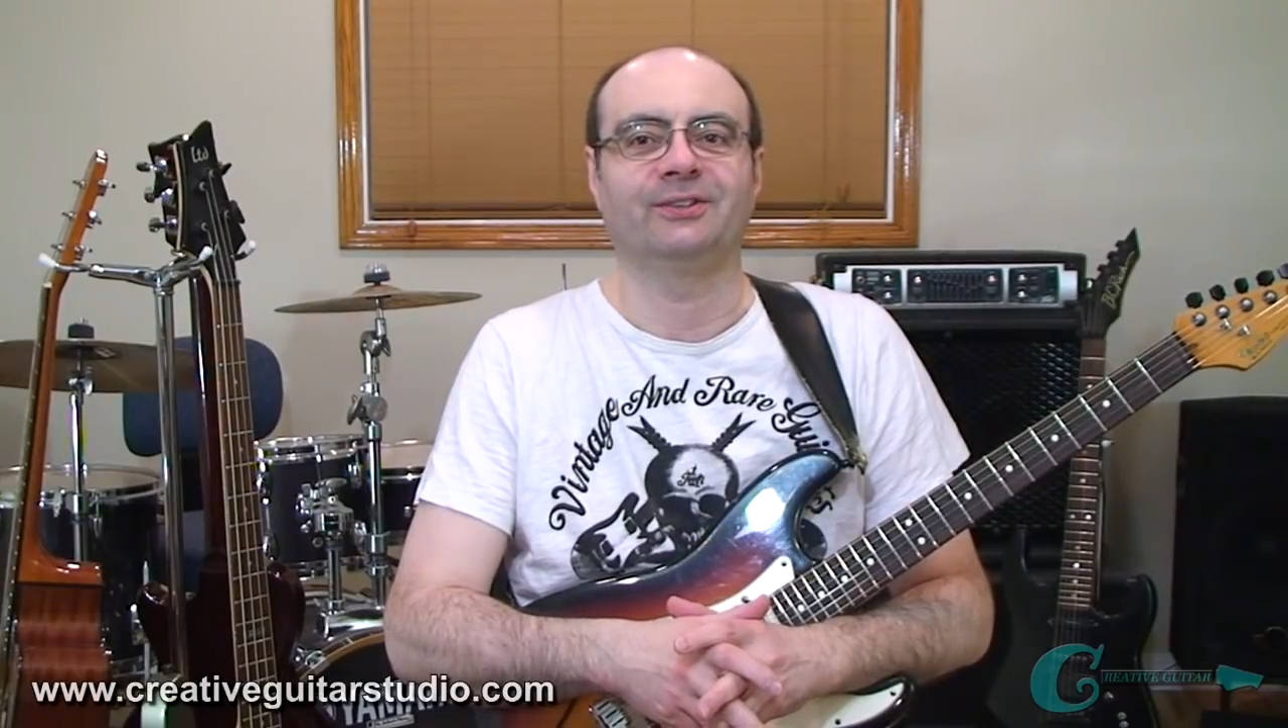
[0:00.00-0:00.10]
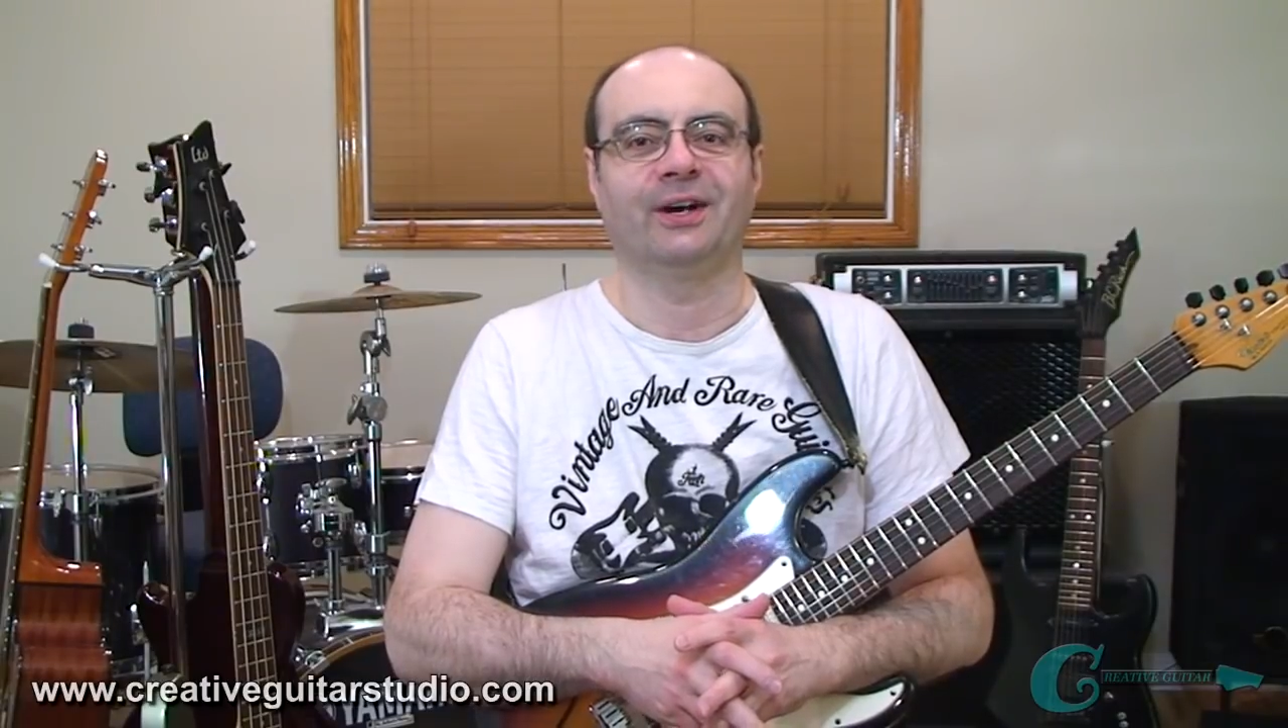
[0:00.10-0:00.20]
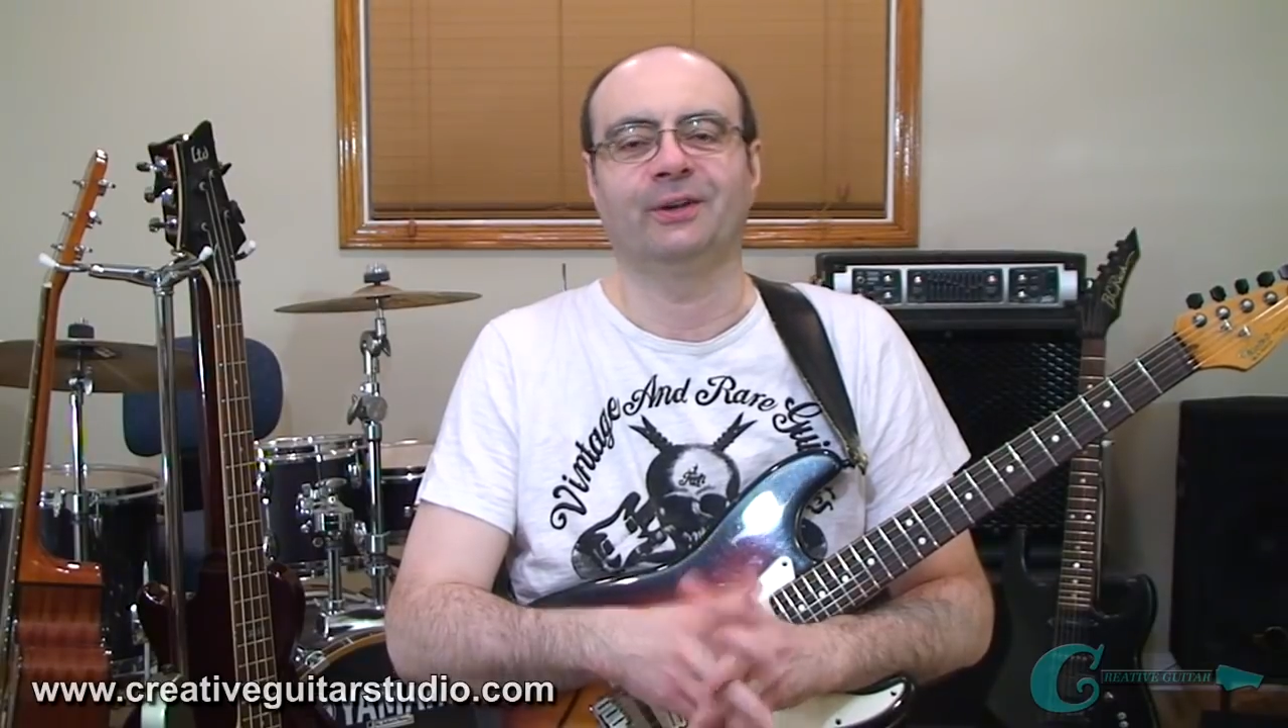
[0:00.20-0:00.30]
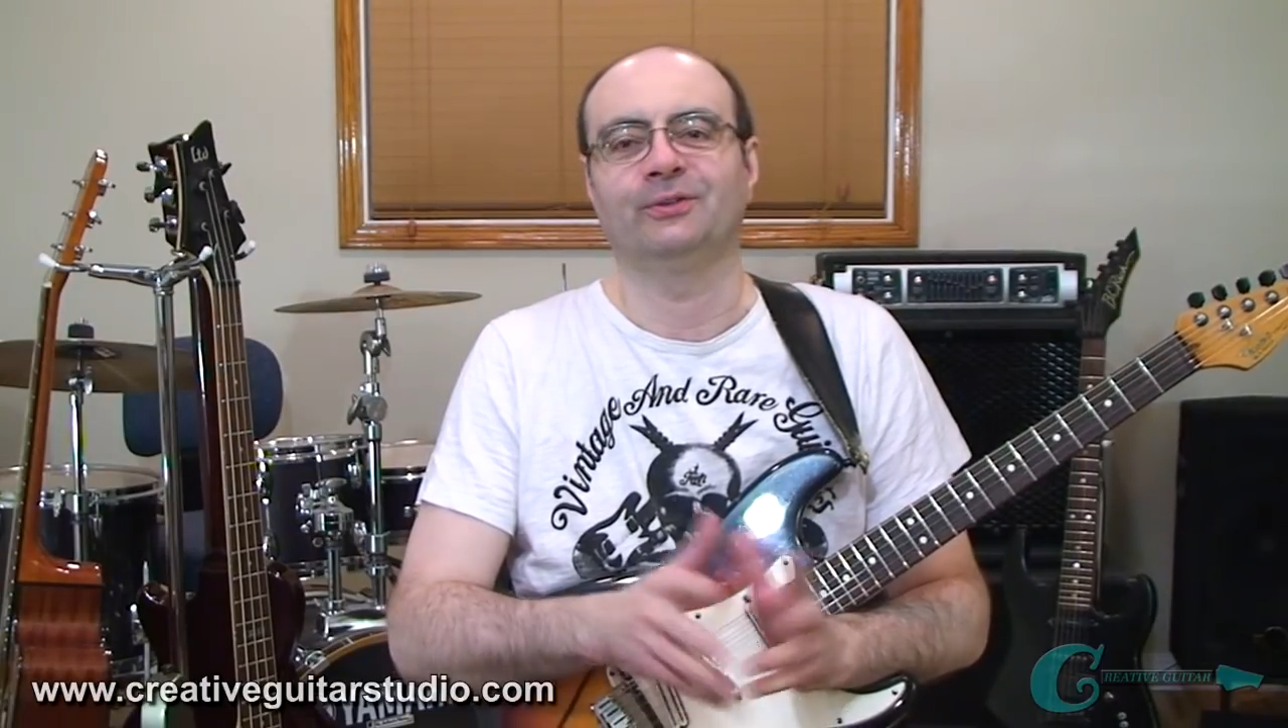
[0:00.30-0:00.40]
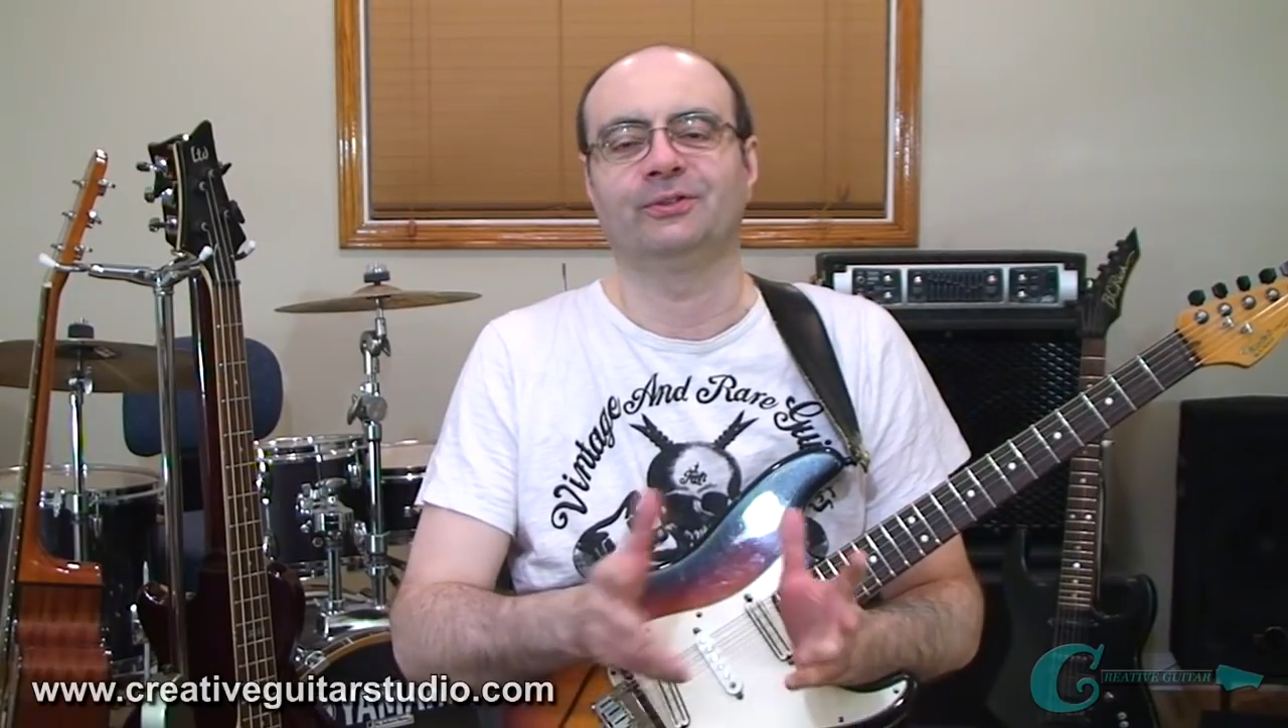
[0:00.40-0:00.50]
to
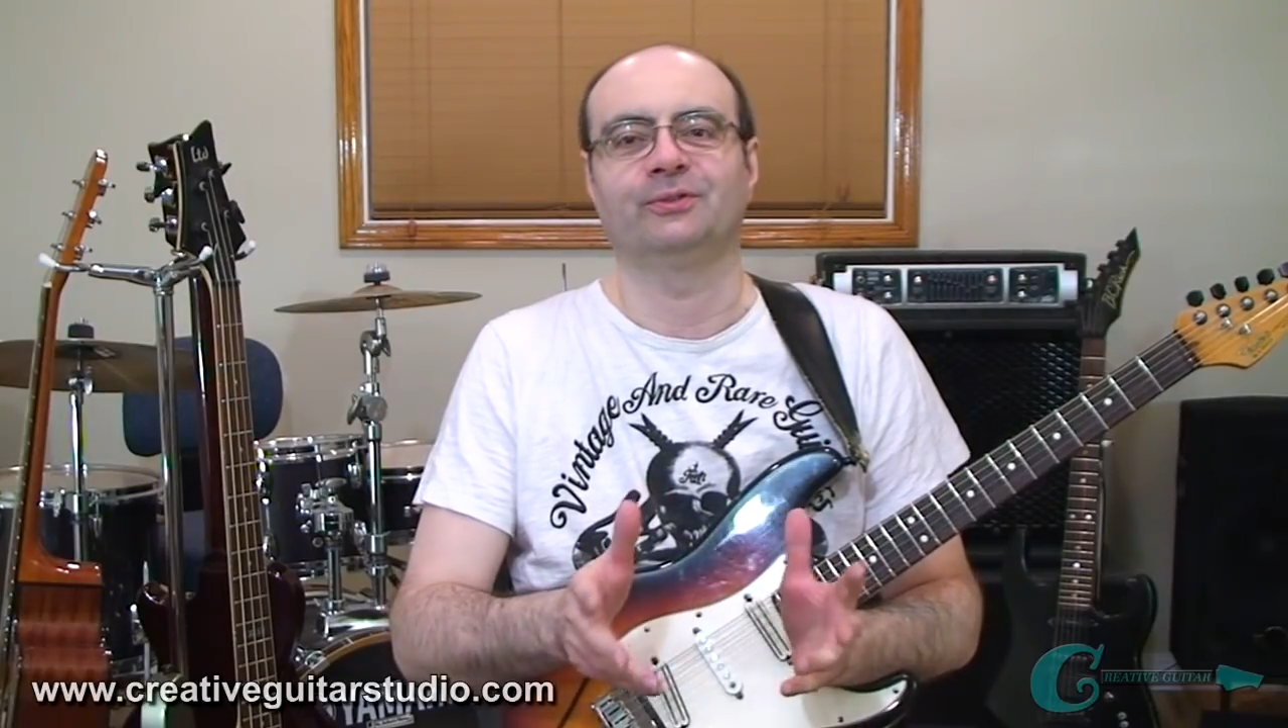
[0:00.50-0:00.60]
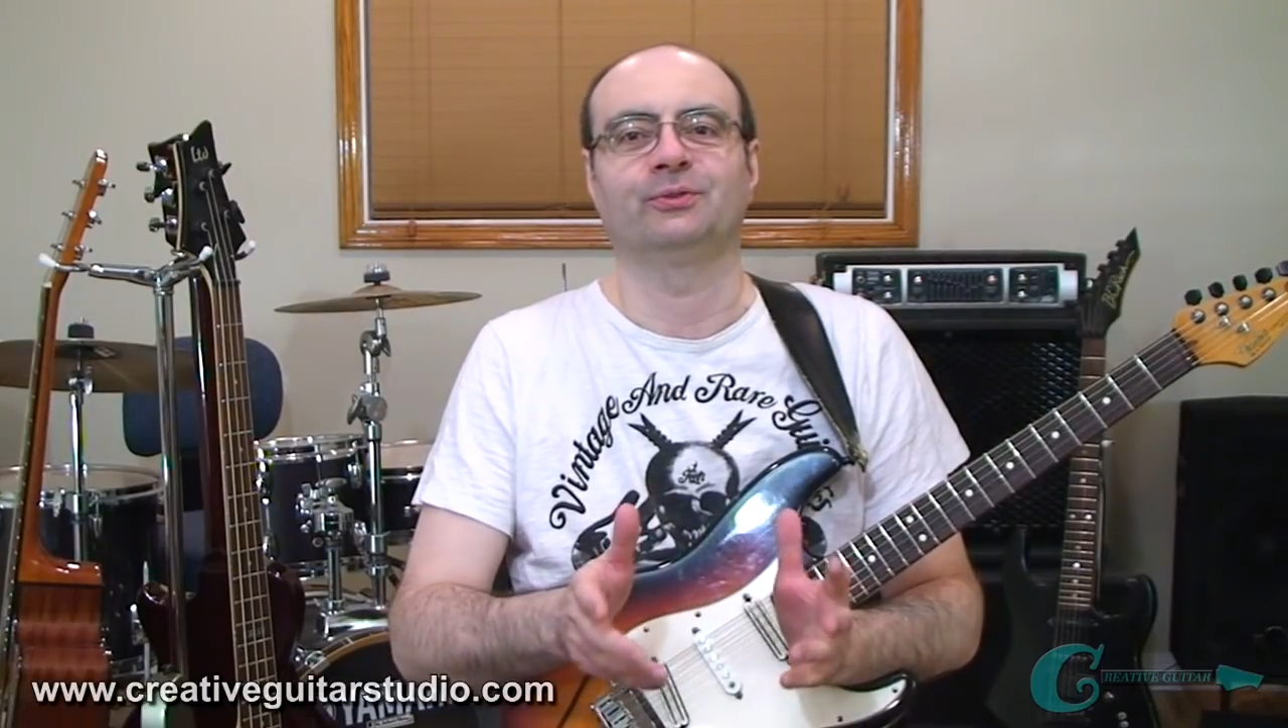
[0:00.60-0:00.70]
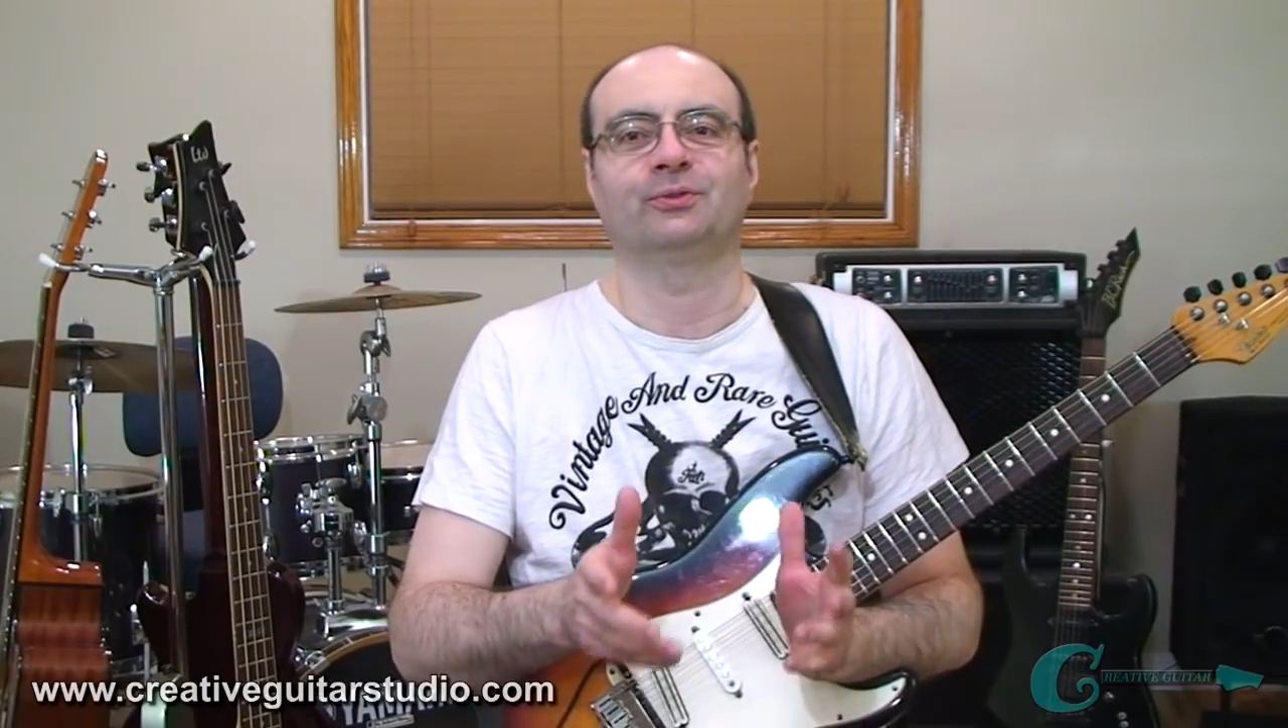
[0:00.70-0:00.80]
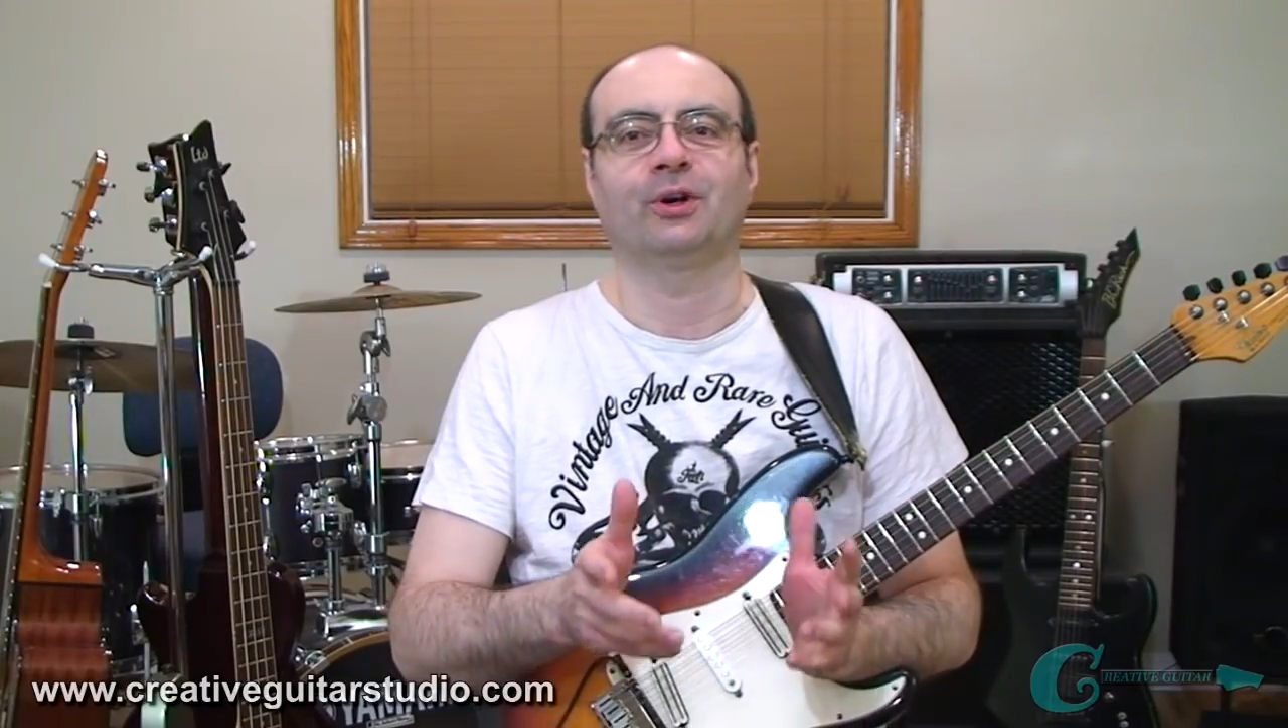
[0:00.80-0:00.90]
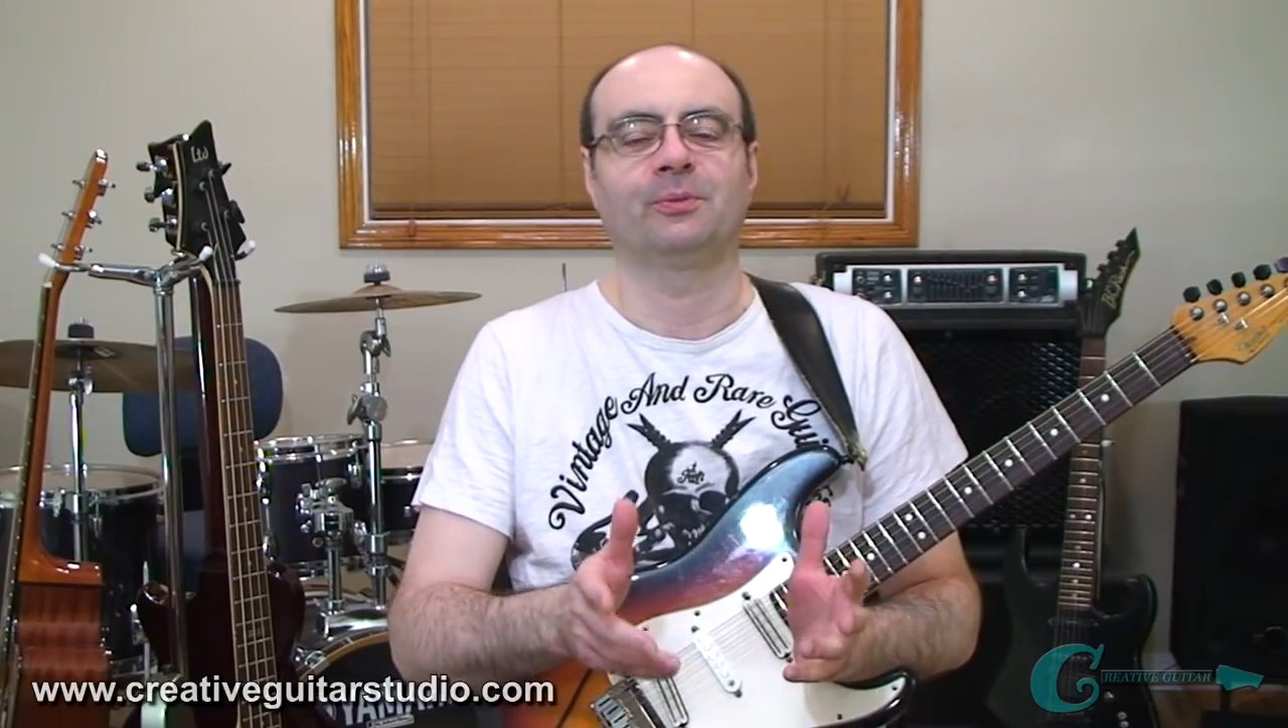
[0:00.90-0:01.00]
hundreds of
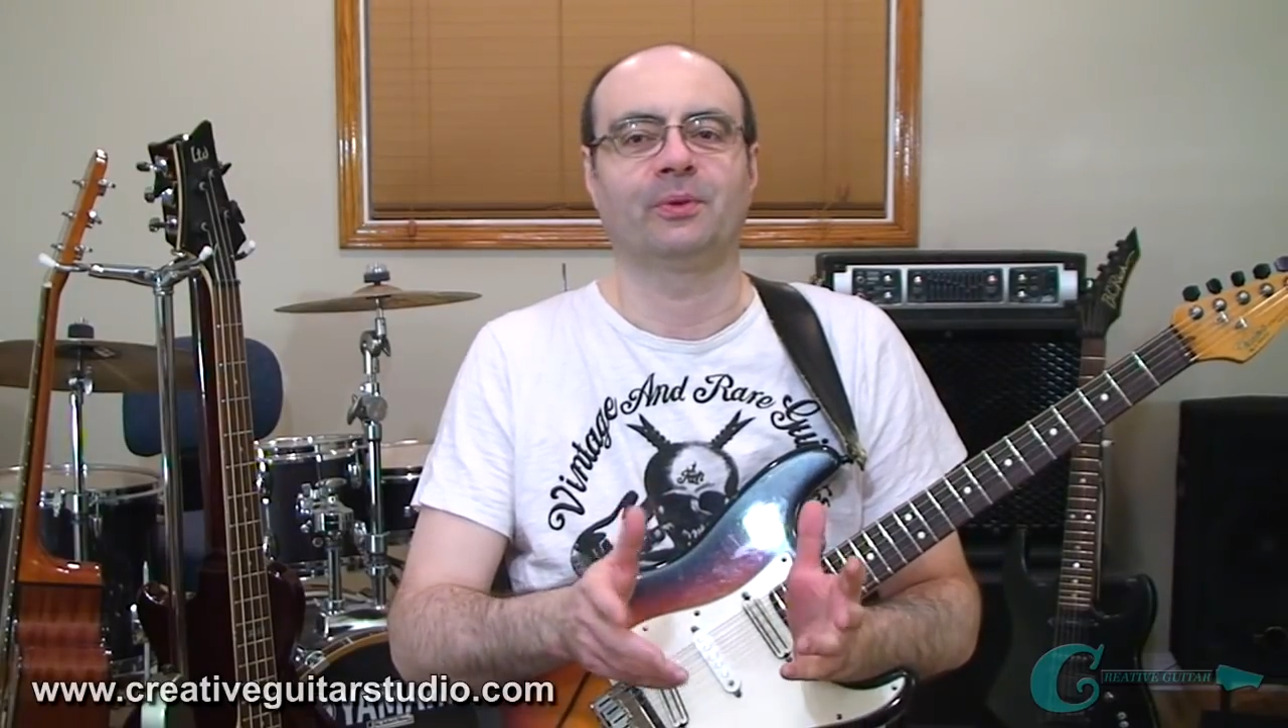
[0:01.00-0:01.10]
guitar